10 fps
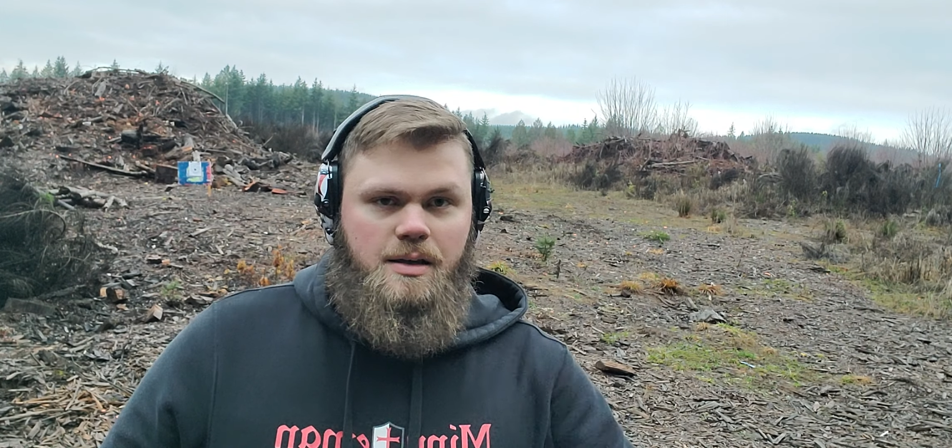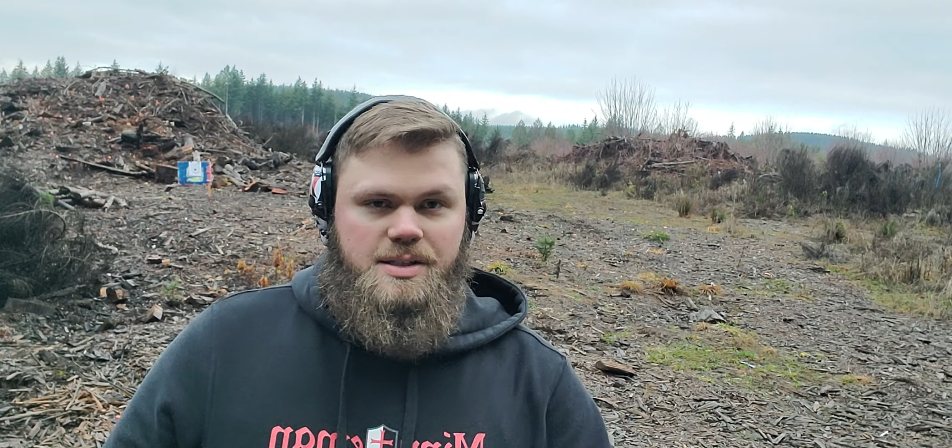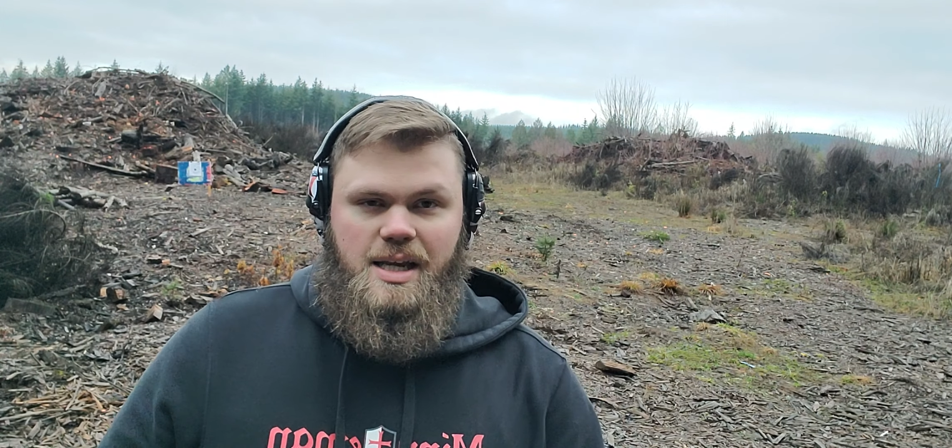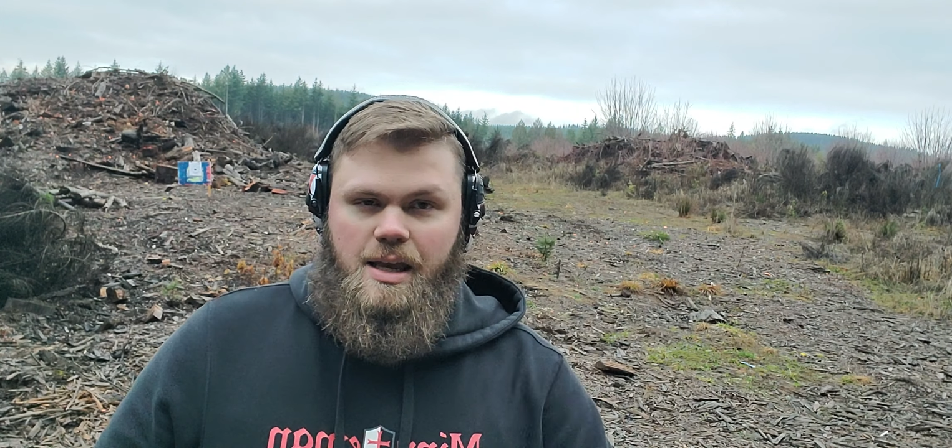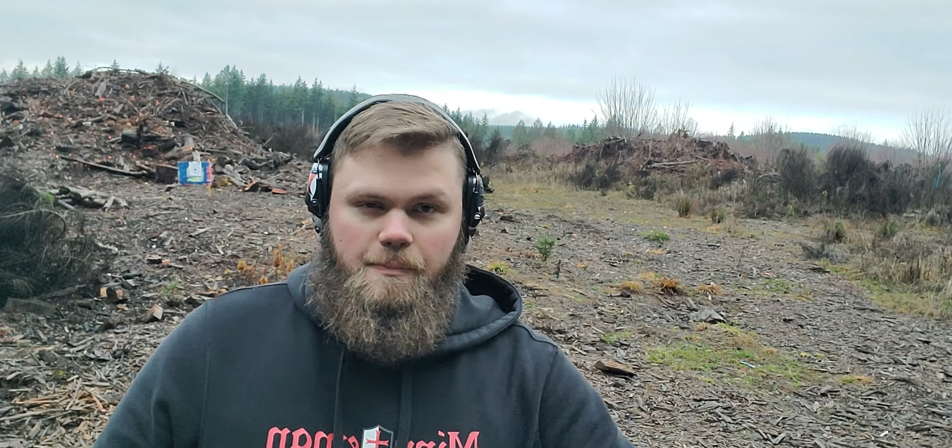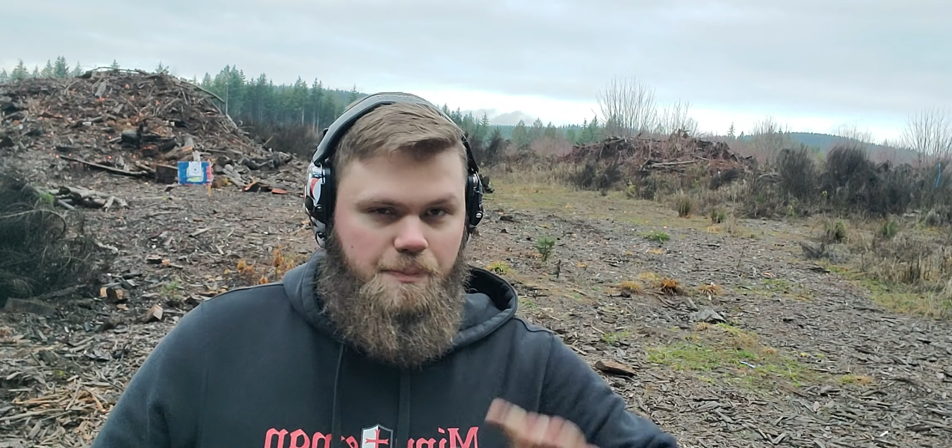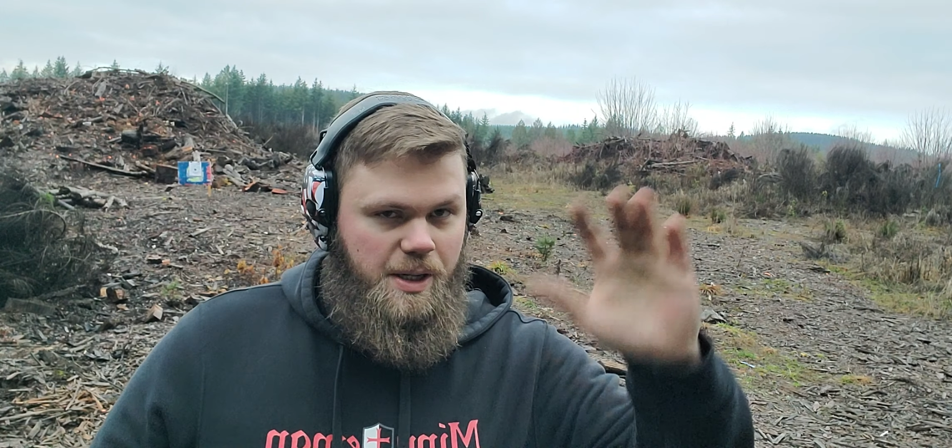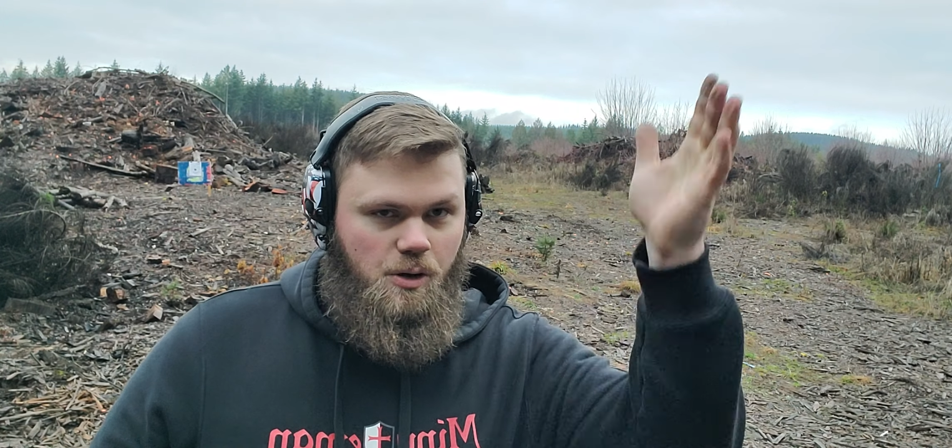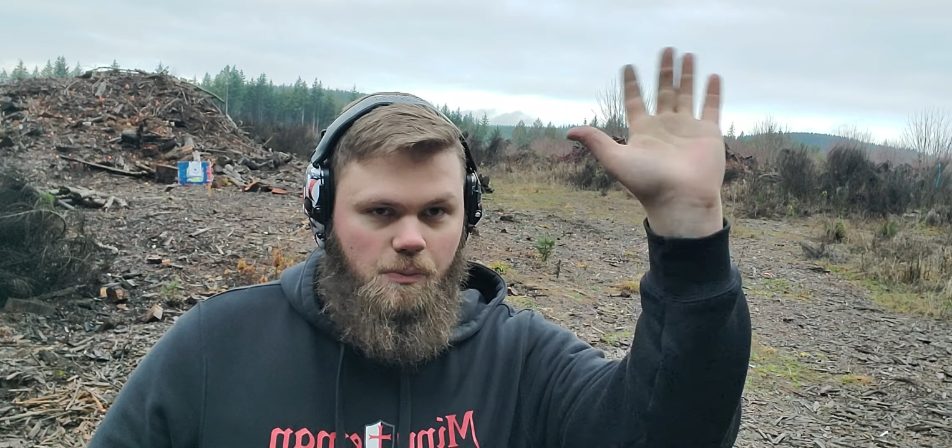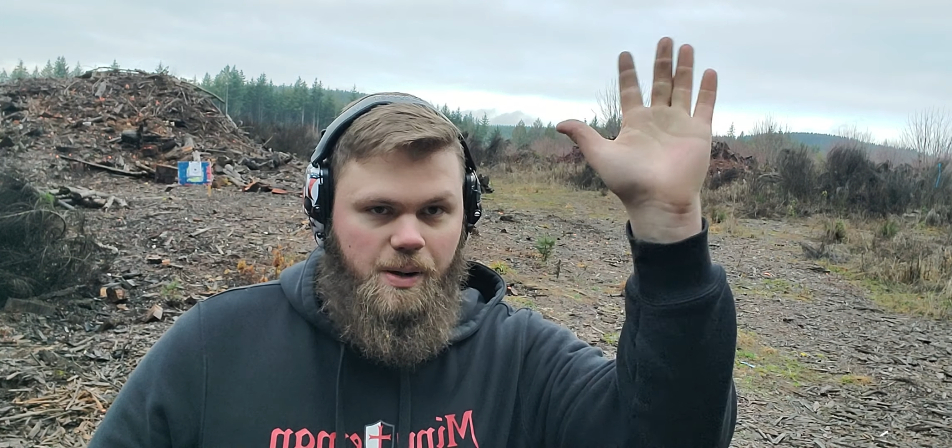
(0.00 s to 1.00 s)
because I got
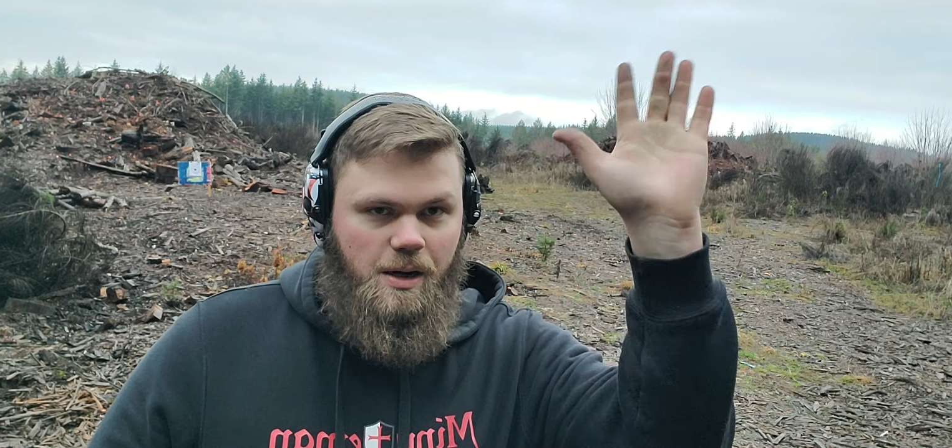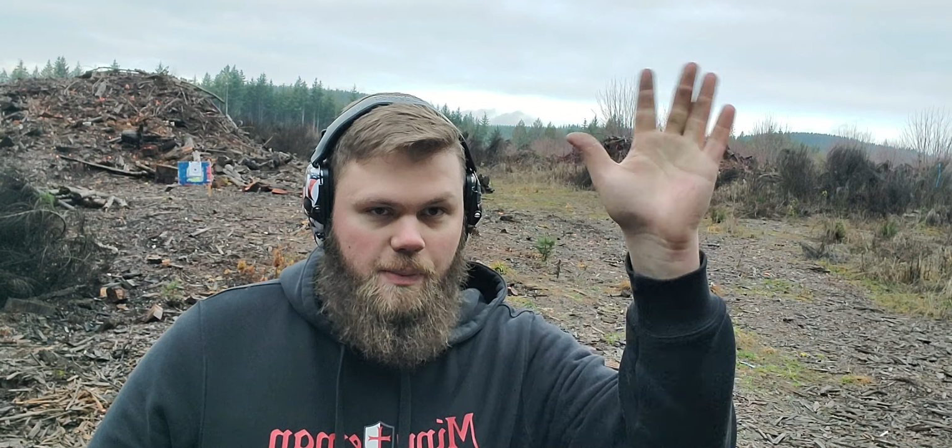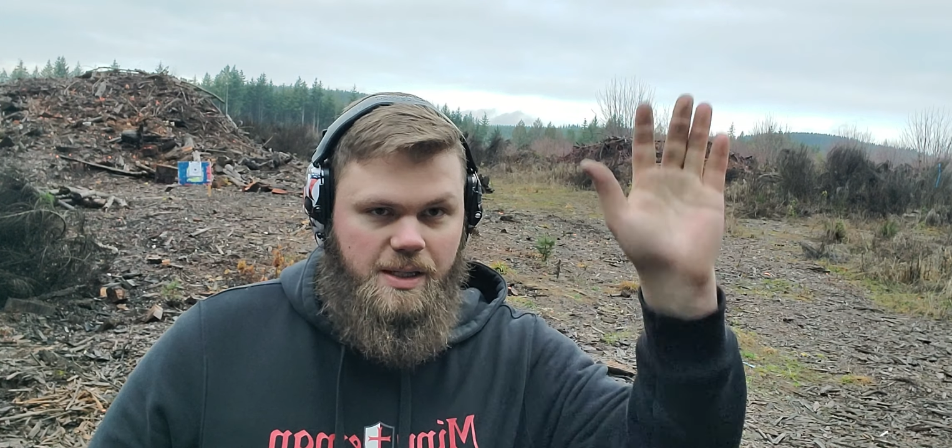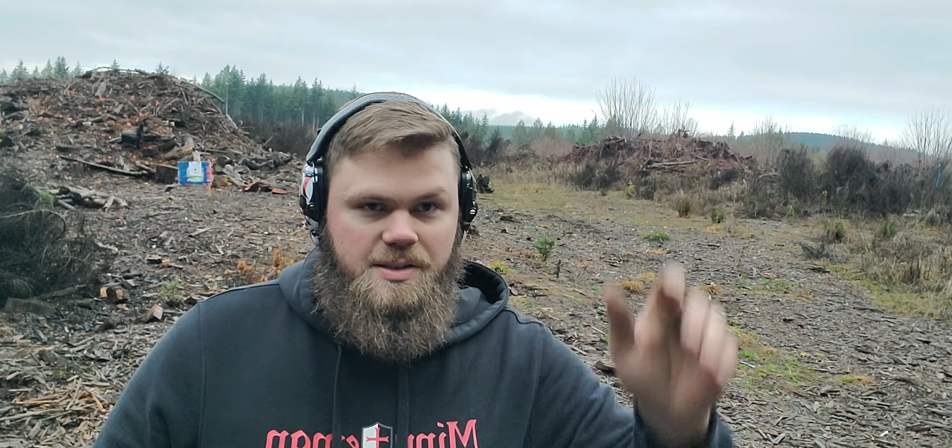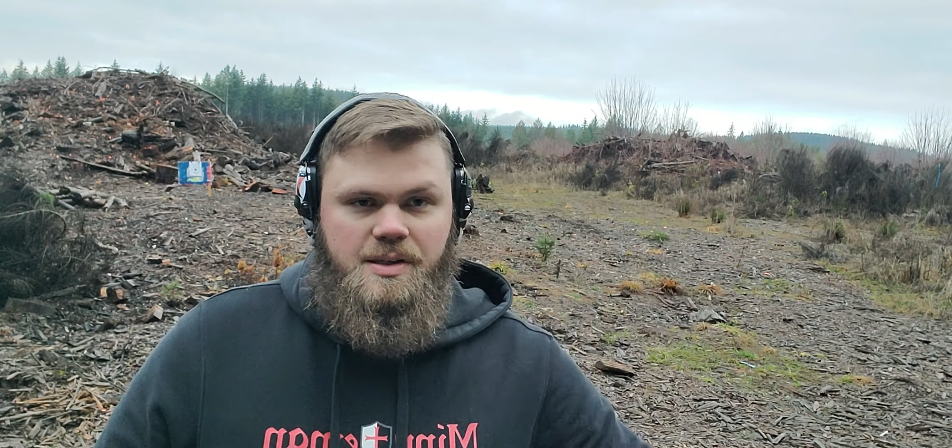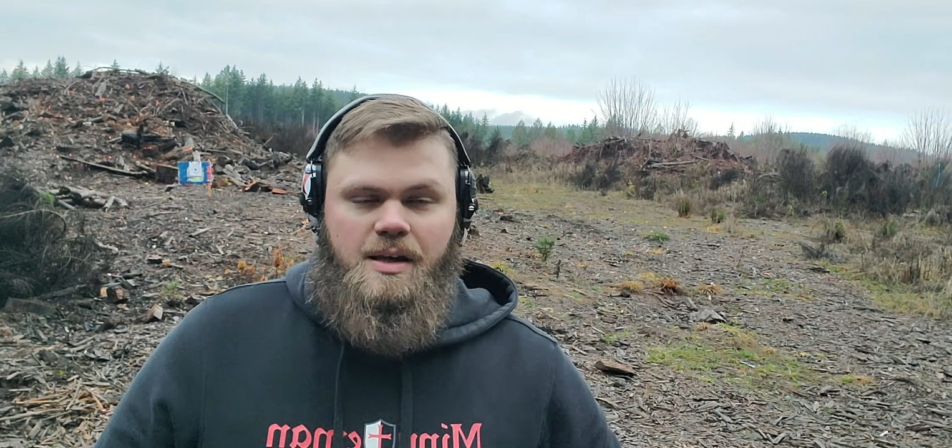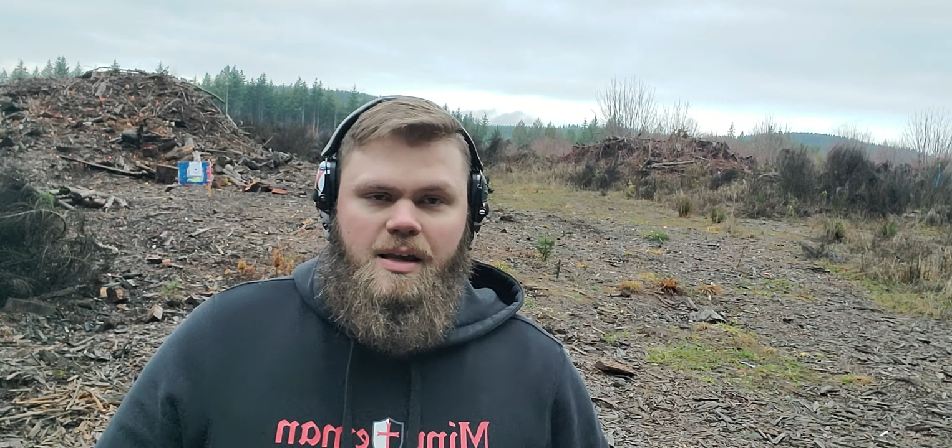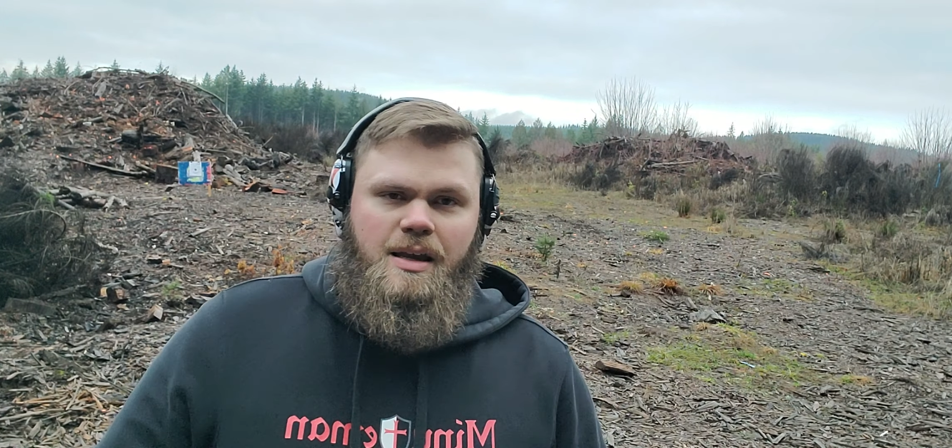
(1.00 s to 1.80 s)
big old bear mitts.